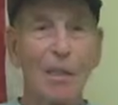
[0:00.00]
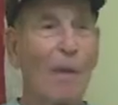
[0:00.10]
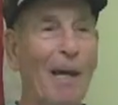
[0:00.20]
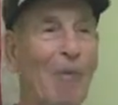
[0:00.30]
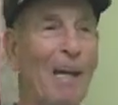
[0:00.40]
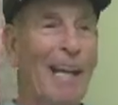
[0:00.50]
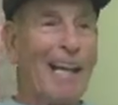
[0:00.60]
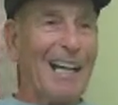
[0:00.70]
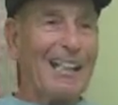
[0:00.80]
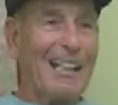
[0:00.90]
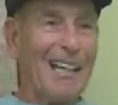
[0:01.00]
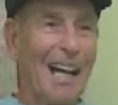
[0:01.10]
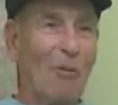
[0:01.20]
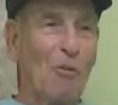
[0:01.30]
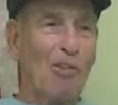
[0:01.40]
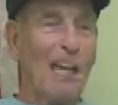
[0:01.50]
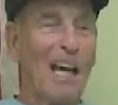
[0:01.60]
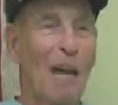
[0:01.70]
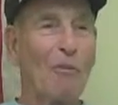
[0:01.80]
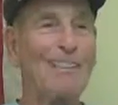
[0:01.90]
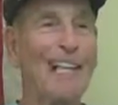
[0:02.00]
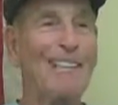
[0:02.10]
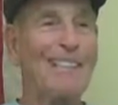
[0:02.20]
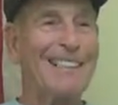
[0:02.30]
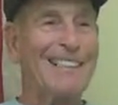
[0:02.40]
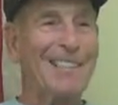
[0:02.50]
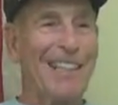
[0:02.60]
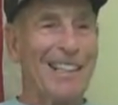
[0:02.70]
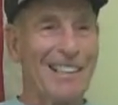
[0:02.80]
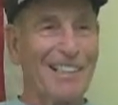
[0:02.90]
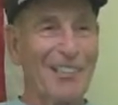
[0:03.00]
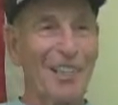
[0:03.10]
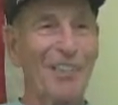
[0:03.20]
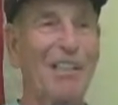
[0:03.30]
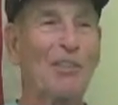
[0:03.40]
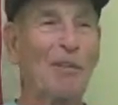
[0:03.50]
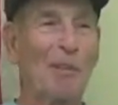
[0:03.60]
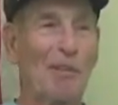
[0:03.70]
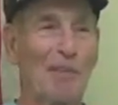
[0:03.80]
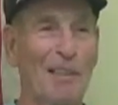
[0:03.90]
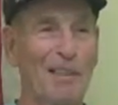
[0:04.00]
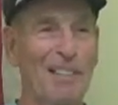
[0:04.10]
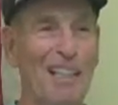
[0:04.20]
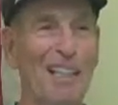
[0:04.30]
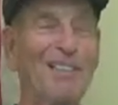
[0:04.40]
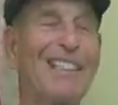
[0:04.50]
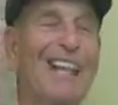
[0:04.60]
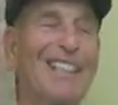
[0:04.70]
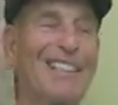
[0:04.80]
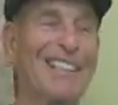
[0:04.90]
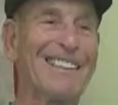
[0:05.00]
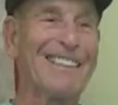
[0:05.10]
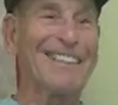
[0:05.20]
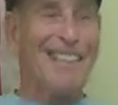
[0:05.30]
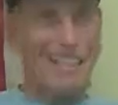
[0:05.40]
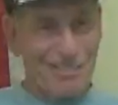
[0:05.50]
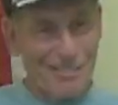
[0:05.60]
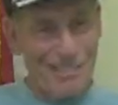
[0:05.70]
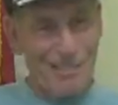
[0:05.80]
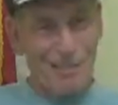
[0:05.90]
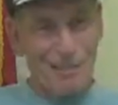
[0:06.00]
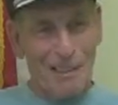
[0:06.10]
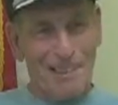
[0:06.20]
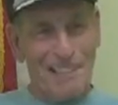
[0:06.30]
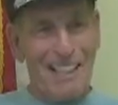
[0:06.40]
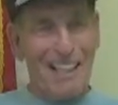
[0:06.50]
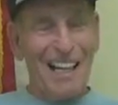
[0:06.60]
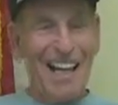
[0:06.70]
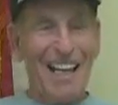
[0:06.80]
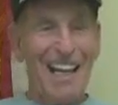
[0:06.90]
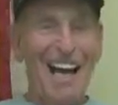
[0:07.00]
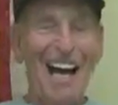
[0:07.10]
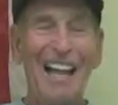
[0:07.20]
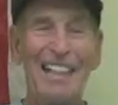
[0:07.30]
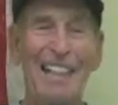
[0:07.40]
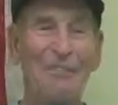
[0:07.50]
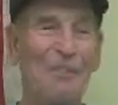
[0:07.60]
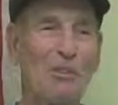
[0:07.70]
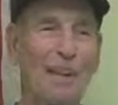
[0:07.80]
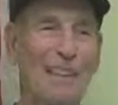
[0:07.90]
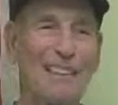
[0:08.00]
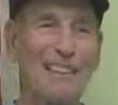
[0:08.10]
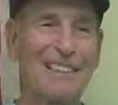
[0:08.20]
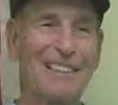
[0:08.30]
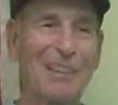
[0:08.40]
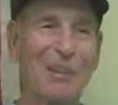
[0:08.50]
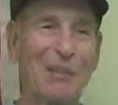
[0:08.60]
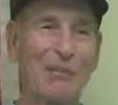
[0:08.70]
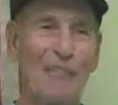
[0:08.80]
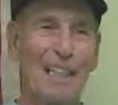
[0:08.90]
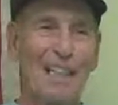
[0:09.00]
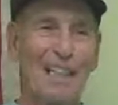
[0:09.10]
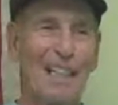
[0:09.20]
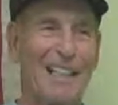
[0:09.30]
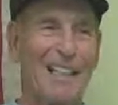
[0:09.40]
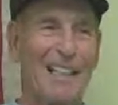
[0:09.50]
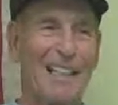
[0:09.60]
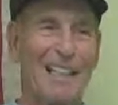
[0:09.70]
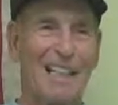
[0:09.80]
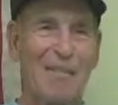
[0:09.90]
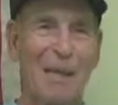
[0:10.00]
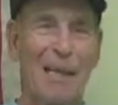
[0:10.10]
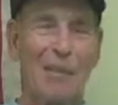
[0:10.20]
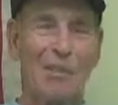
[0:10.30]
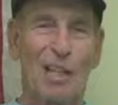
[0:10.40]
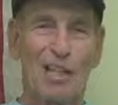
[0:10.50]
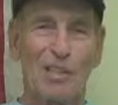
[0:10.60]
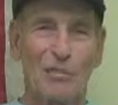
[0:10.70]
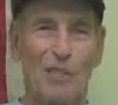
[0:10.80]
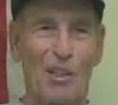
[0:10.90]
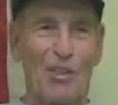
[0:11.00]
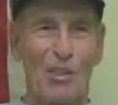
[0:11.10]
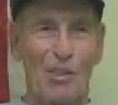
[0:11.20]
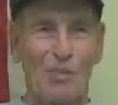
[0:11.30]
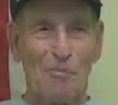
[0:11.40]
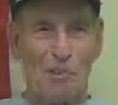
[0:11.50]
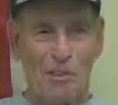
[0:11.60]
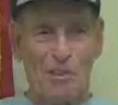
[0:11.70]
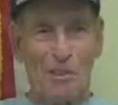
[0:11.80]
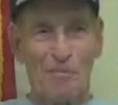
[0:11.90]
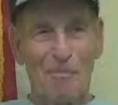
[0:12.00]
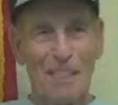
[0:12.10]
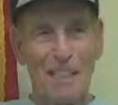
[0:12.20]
No matter when I got there, I was like 6th on the list. They only had 2 airplanes. I was 10th on the list. They had 3 airplanes. After a while, I said, you know what? Forget it. My name's on the list for going home. Go home.